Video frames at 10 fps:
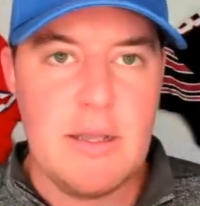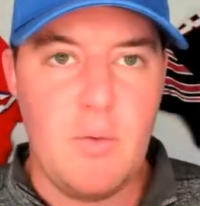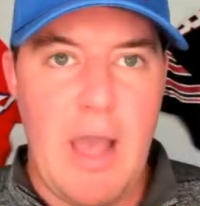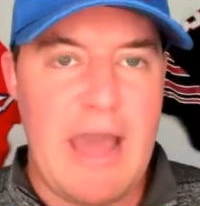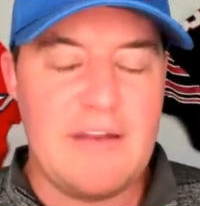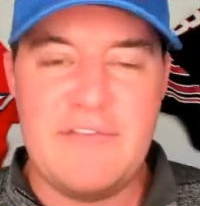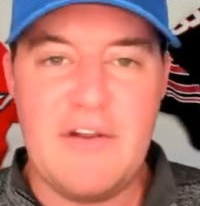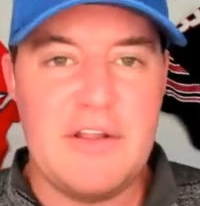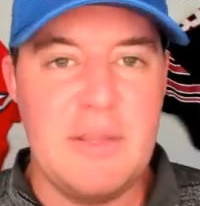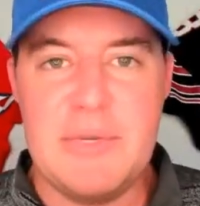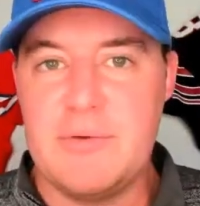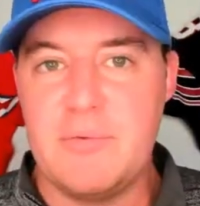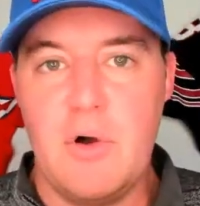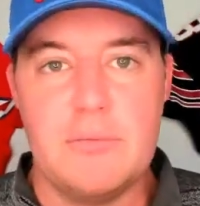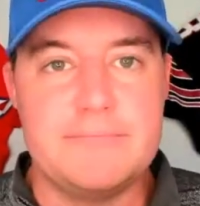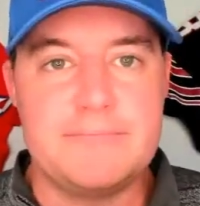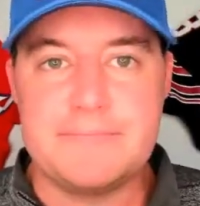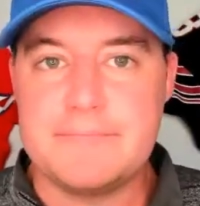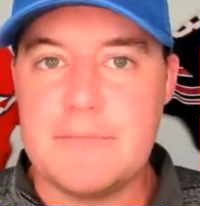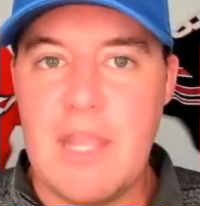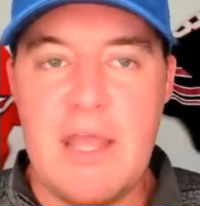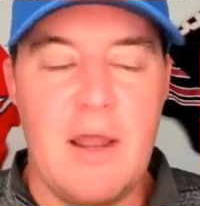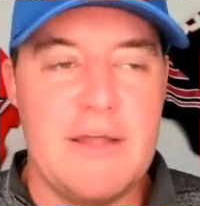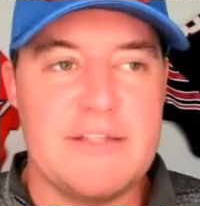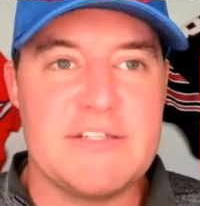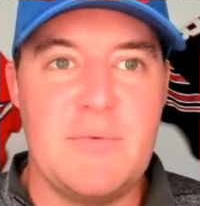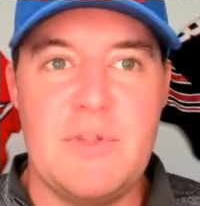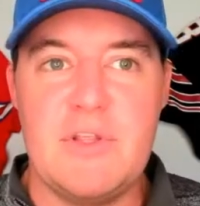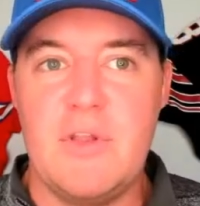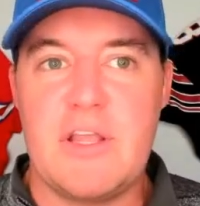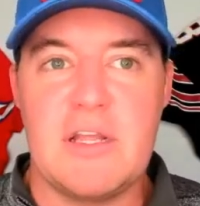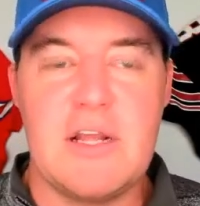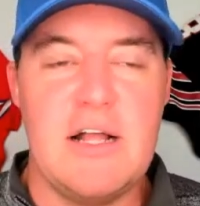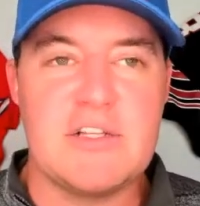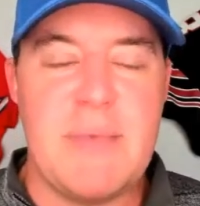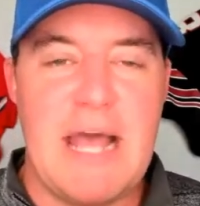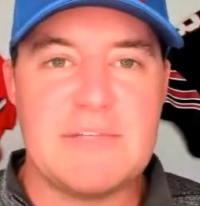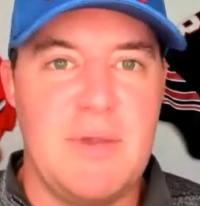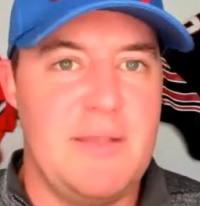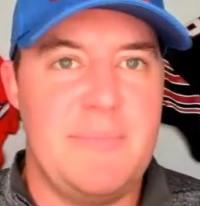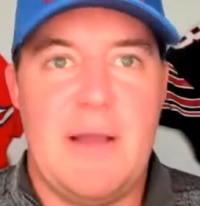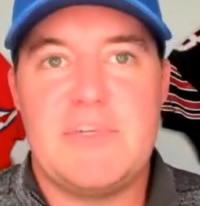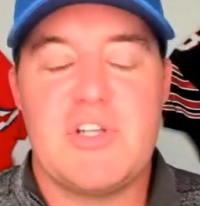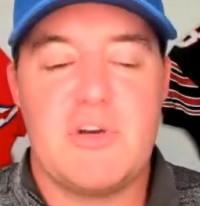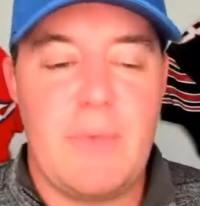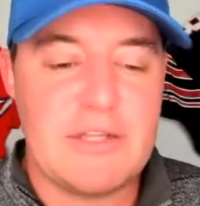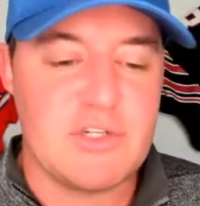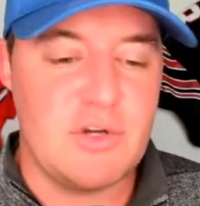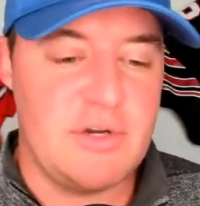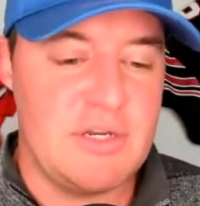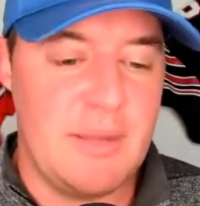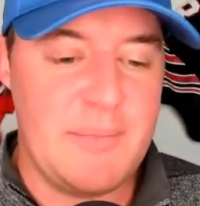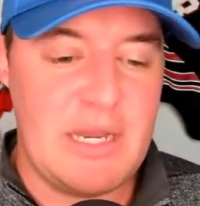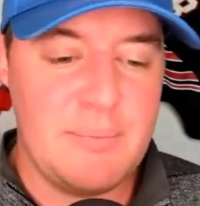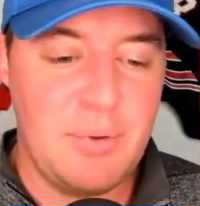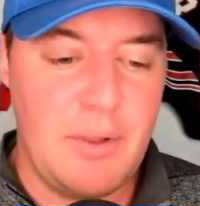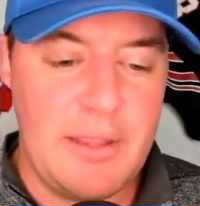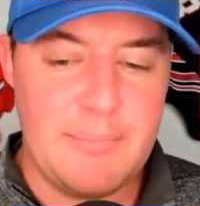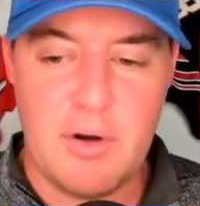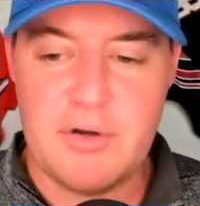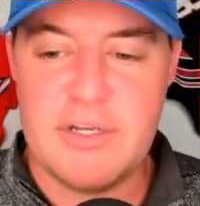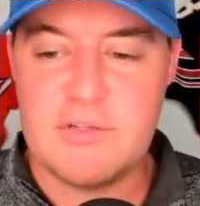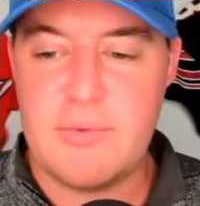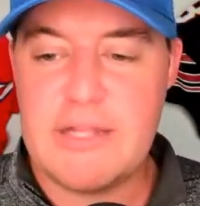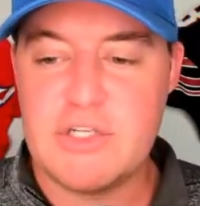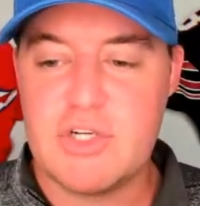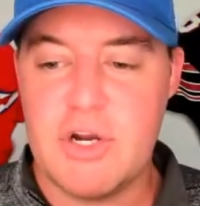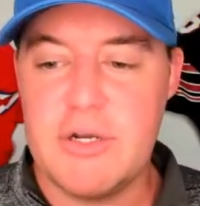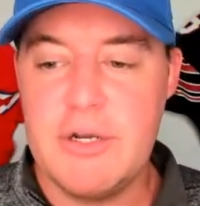had a very limited role. And honestly, when you look at college basketball, he probably should have redshirted. I mean, he burned his red shirt